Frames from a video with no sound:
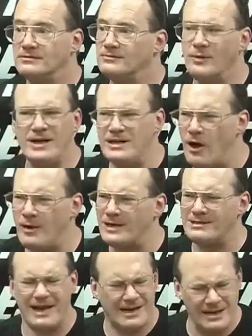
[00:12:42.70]
We know it.
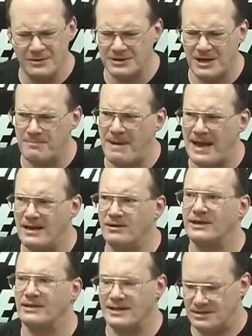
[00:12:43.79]
That heel's going to bail
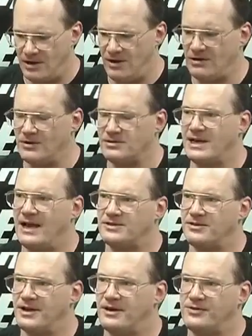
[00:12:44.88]
unless all those guys are
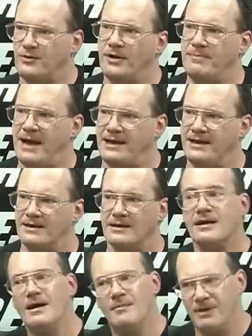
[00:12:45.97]
there to throw him back in.
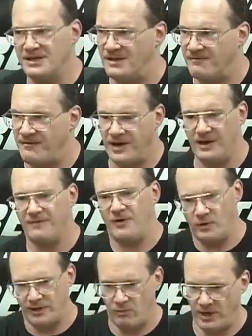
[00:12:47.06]
But is it fair if
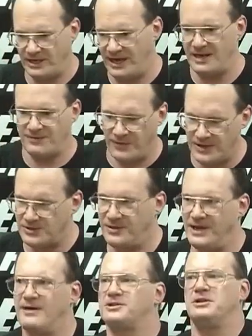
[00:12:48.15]
only one guy's friends are
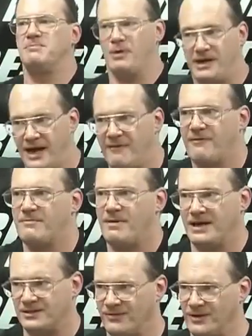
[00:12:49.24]
there? So you bring
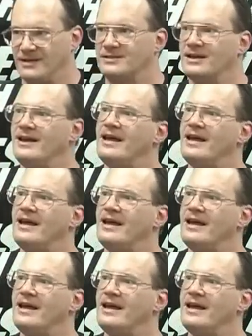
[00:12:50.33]
everybody's friends.